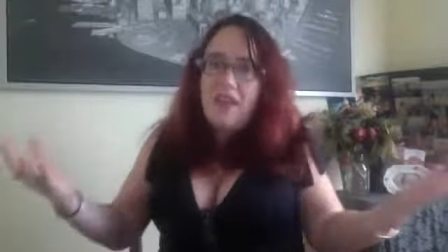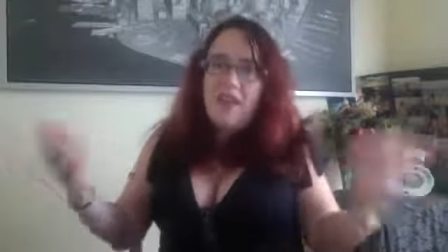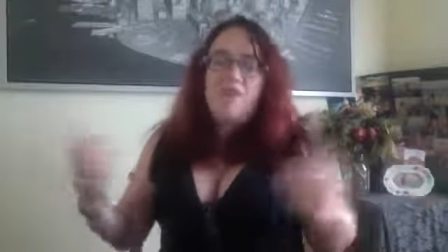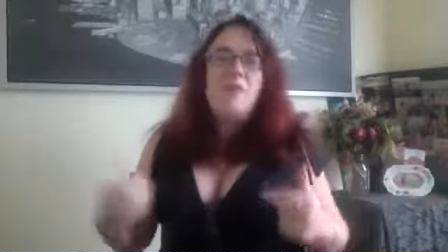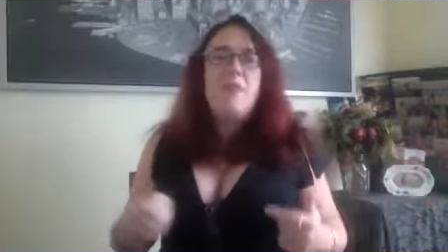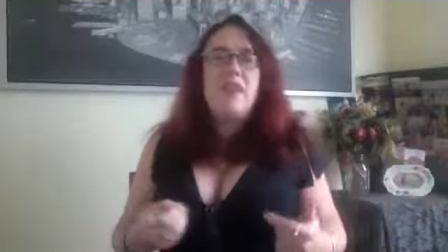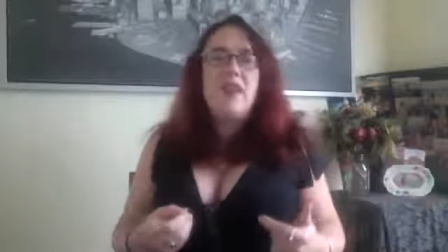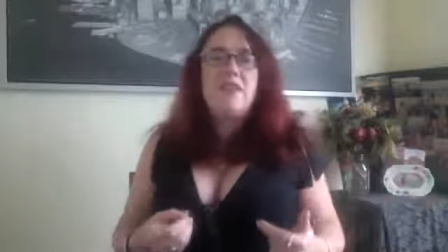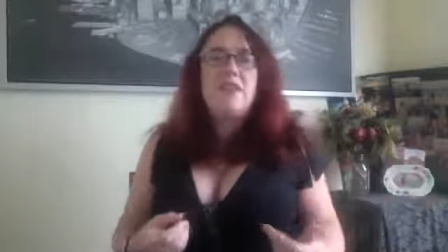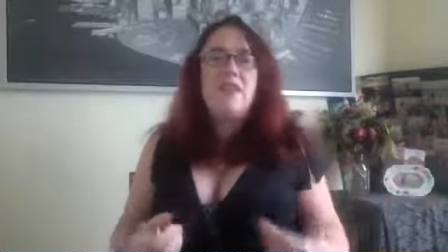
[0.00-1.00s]
Everybody
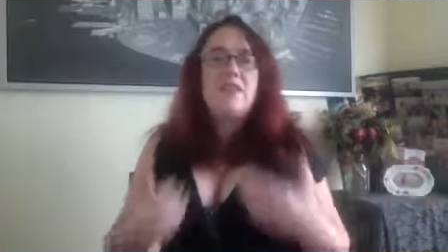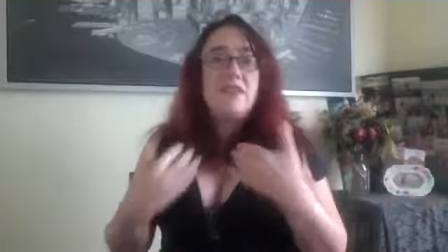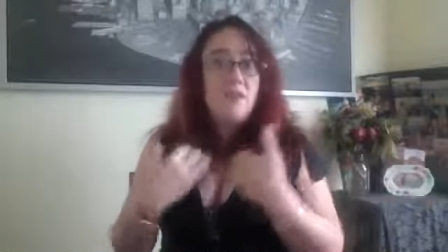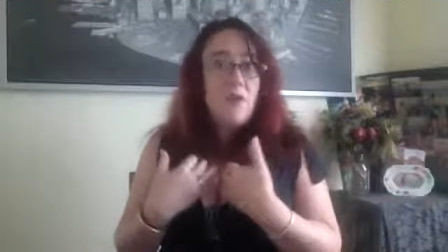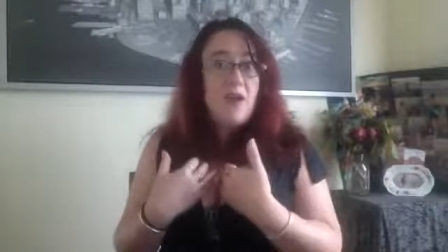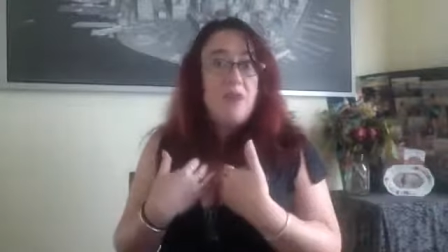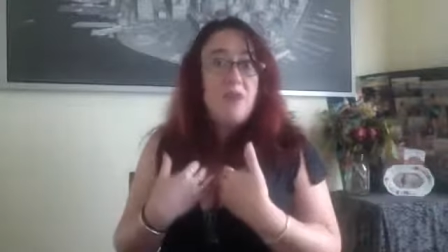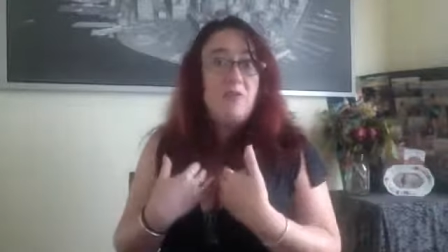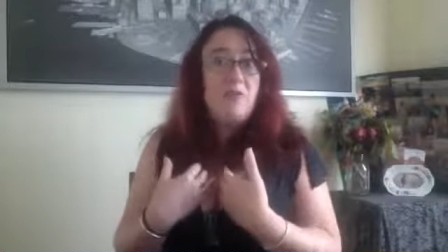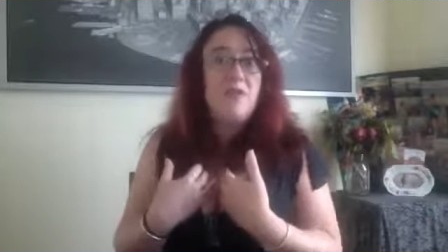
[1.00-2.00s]
else does, so I need
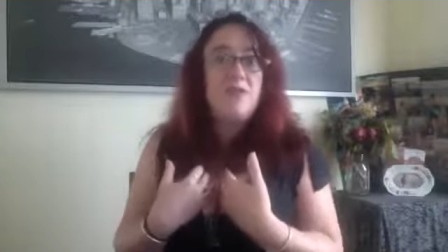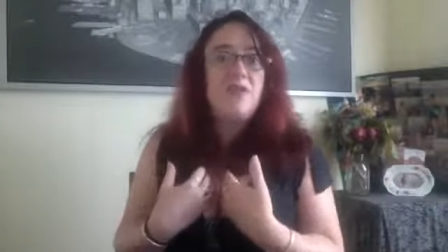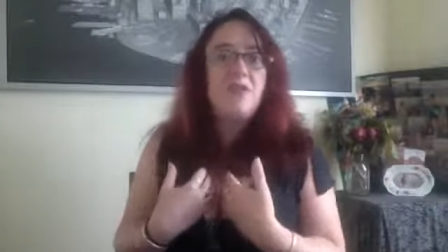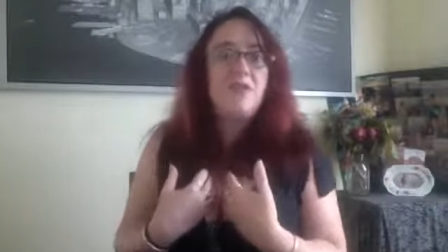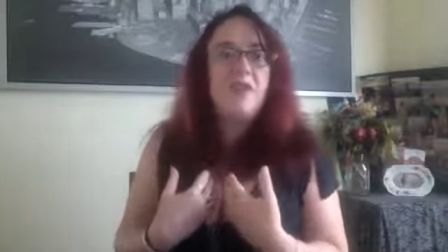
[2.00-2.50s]
to do it too.